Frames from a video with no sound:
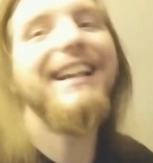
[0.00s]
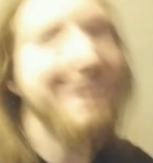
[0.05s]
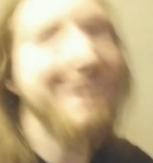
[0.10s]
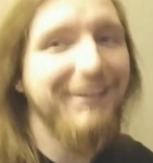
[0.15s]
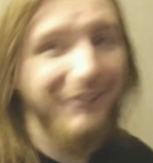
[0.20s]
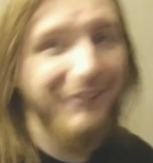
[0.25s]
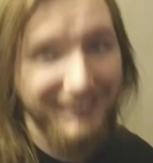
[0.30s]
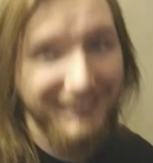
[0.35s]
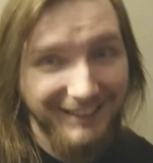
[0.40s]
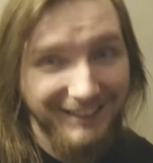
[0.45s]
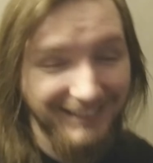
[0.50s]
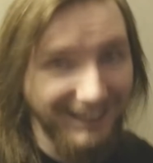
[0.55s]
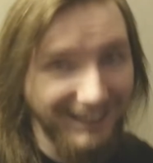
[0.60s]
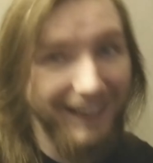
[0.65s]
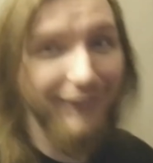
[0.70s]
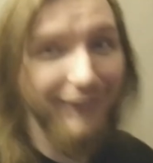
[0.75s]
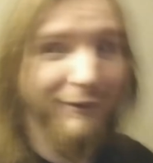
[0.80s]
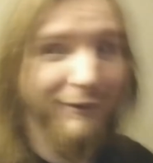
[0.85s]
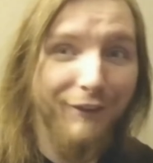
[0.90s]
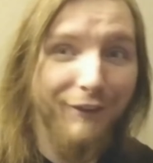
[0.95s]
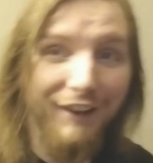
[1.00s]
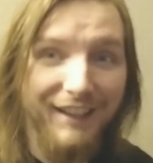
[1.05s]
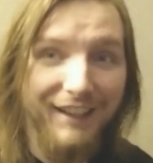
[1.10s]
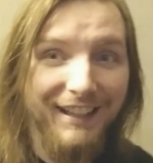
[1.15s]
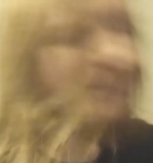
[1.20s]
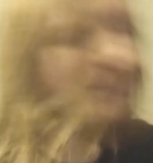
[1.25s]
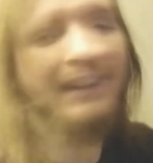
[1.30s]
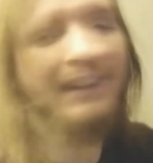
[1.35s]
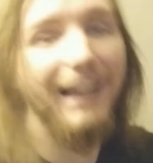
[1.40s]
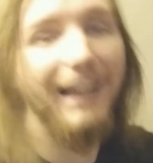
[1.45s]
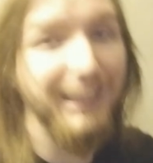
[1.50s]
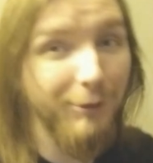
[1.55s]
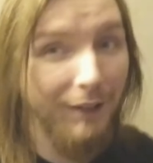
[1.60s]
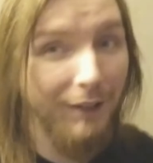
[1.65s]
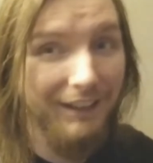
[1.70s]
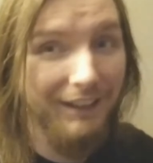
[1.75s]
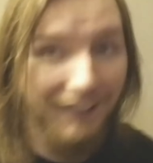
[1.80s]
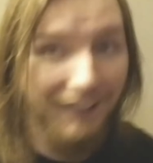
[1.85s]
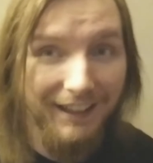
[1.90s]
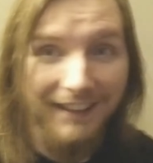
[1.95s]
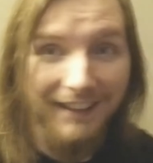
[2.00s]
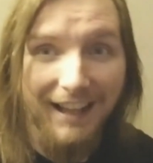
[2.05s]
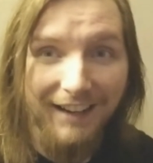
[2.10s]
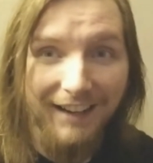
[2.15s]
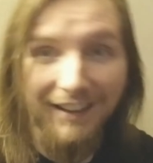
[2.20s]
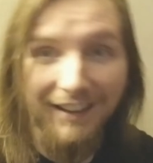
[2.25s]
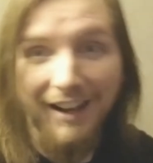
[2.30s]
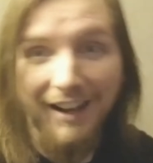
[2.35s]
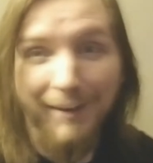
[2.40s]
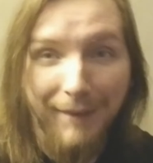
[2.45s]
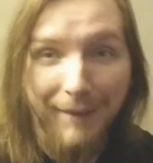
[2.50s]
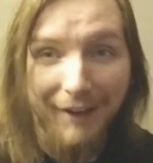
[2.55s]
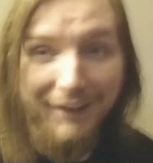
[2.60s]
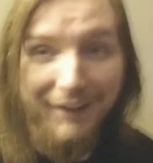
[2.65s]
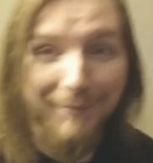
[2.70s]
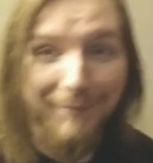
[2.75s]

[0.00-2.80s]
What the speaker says: which is kind of funny, and I quite like that a lot about him.